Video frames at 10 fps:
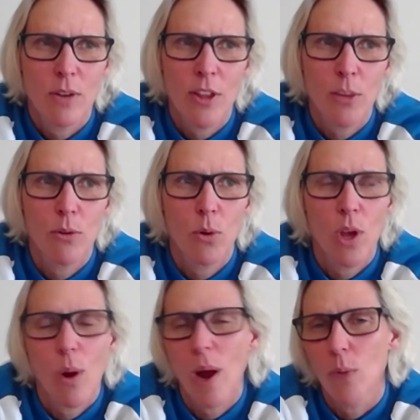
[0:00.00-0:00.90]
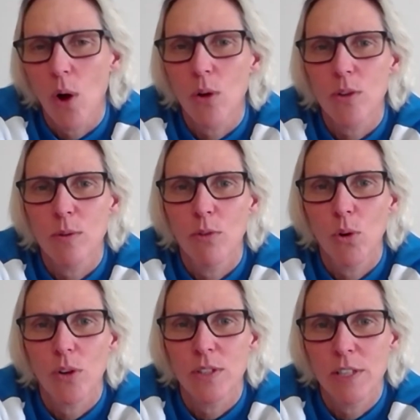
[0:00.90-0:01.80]
think we all know our roles and we've all
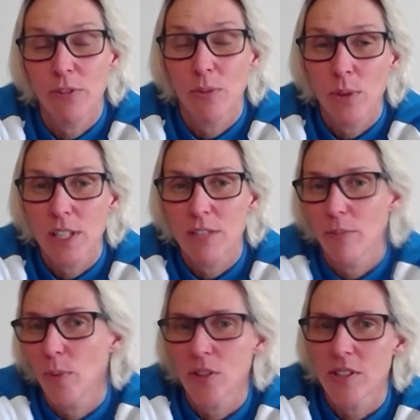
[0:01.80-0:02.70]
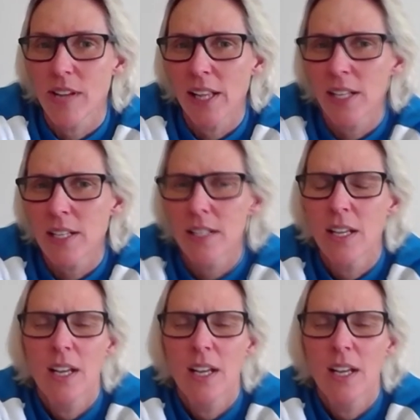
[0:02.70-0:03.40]
got different, really different personalities.